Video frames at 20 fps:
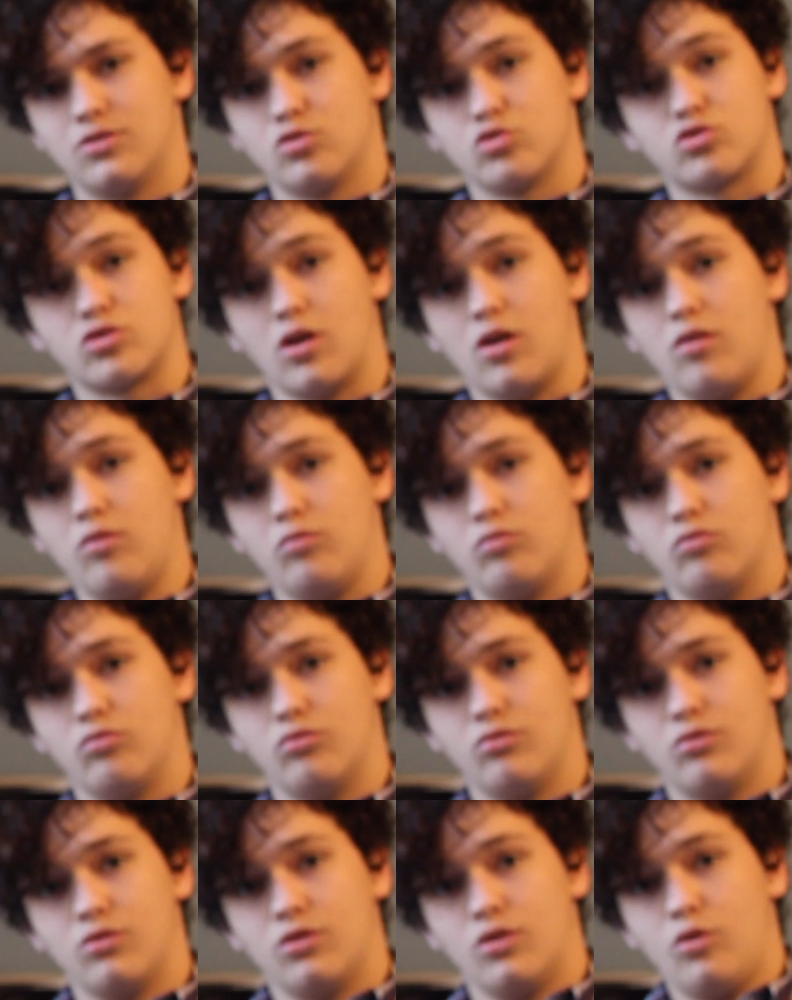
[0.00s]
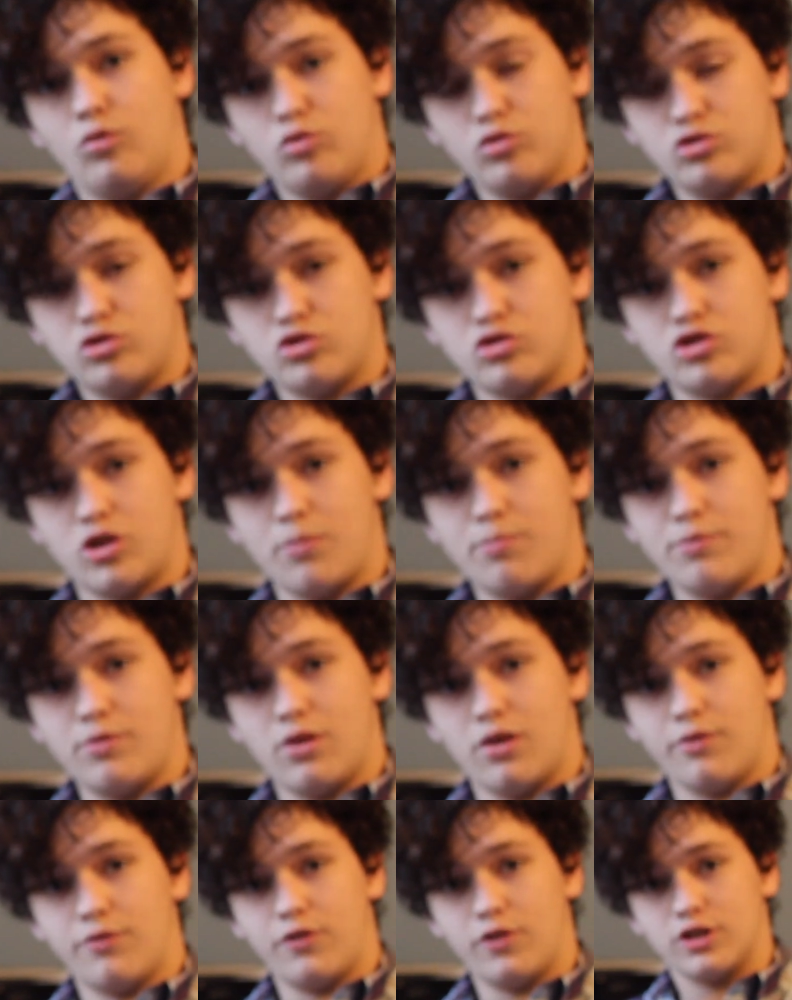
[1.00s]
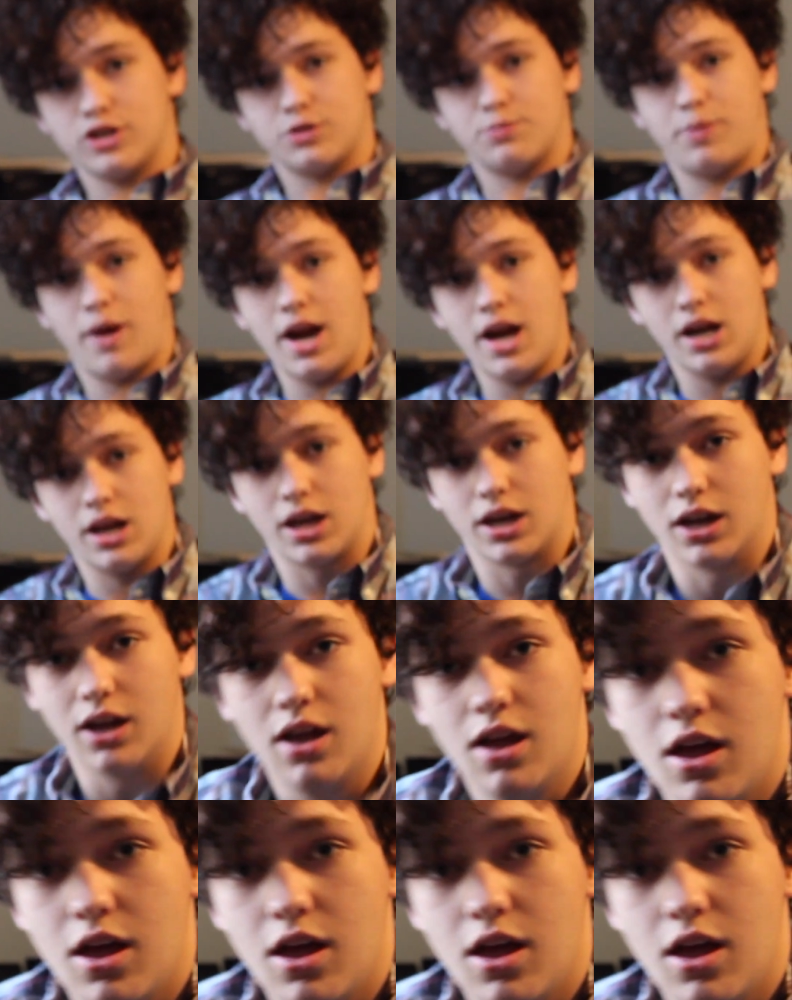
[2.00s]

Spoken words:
So let's just jump into our first painting,